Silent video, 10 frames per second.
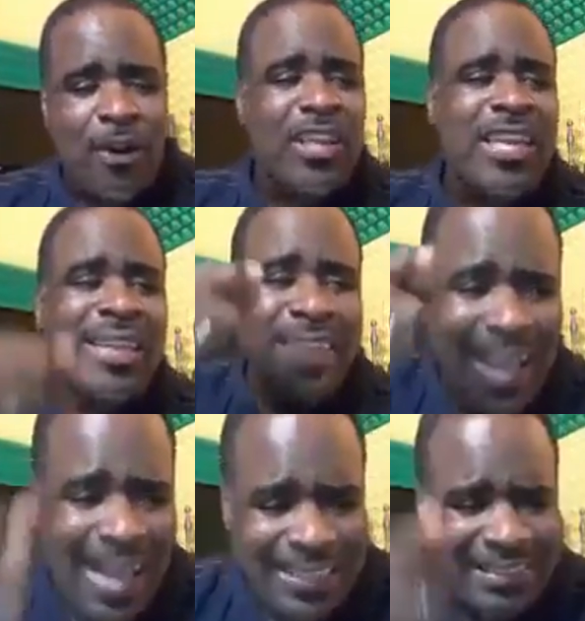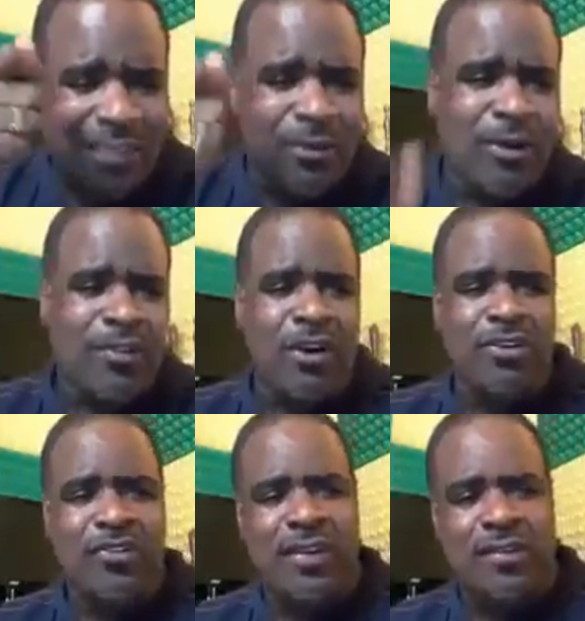you can enter those
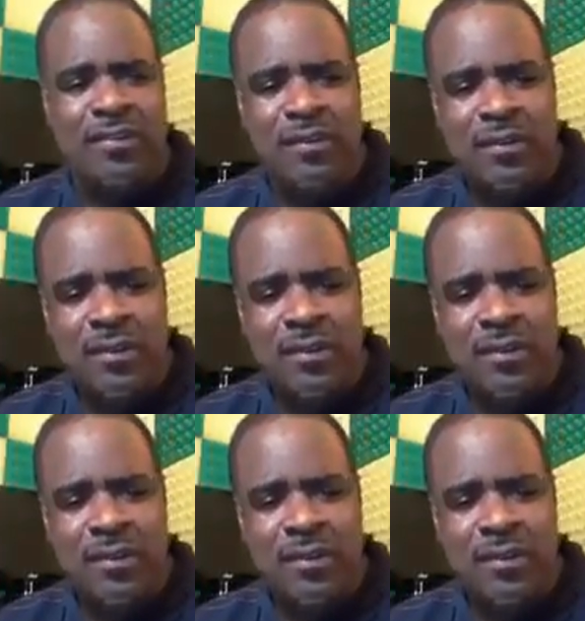countries.